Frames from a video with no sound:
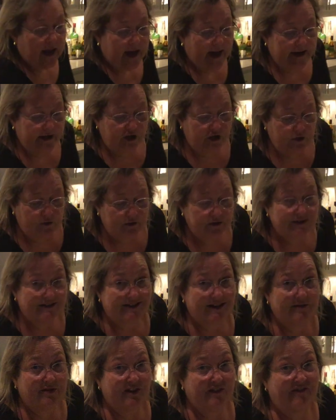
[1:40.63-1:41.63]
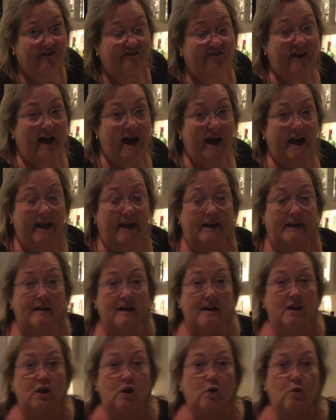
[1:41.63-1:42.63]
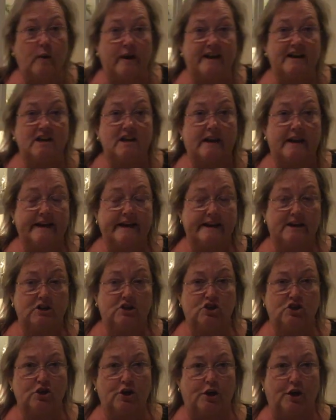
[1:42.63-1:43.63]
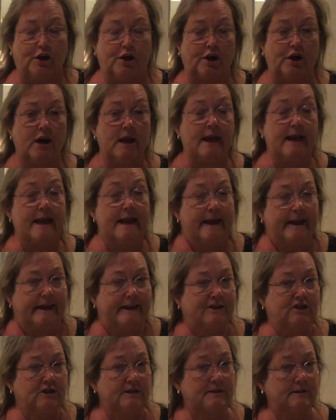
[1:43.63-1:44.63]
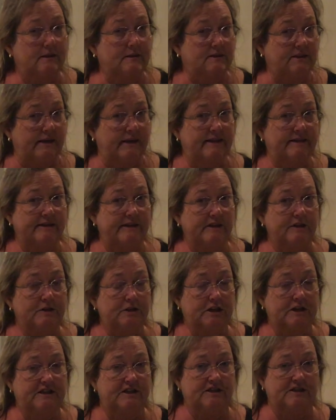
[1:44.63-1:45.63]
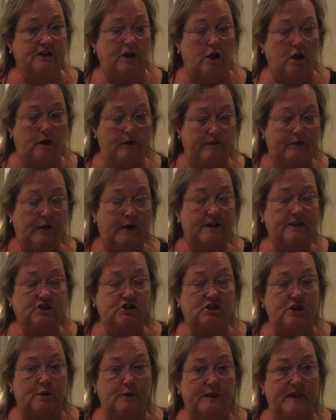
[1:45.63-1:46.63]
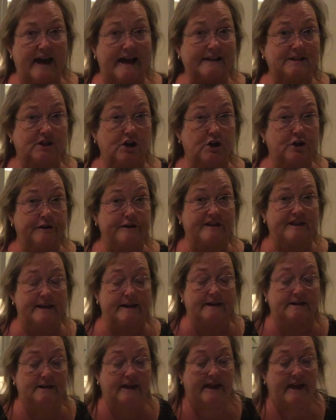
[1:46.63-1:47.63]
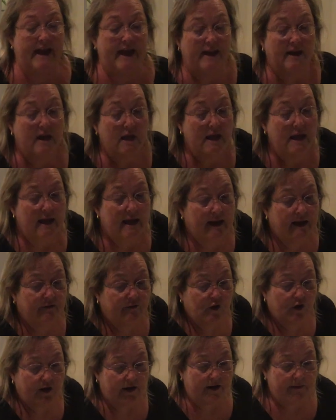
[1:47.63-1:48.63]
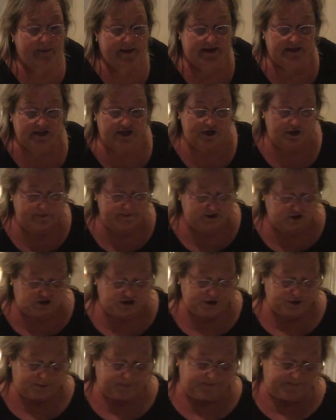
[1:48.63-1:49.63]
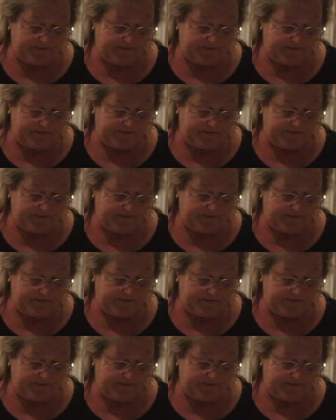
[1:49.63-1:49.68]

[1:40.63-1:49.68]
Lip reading: I used the fine granulated sugar. It's easier to dissolve, so that's a good thing to get if you're gonna make tiramisu.